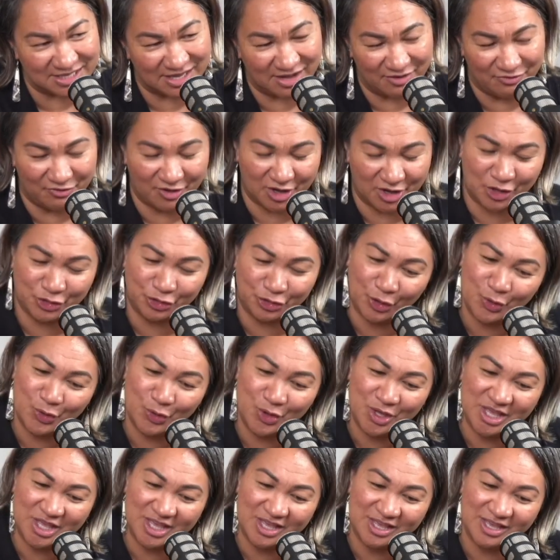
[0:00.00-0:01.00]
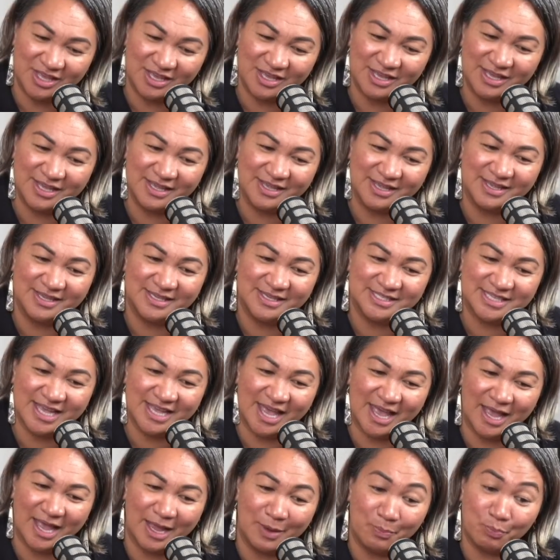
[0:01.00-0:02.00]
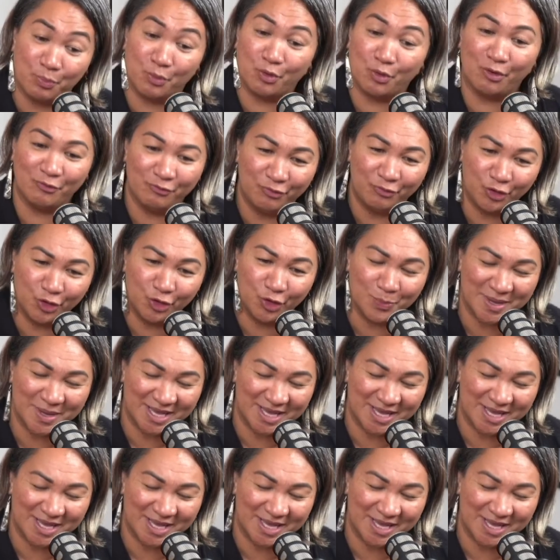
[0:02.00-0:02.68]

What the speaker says: A whakatauki is a proverb,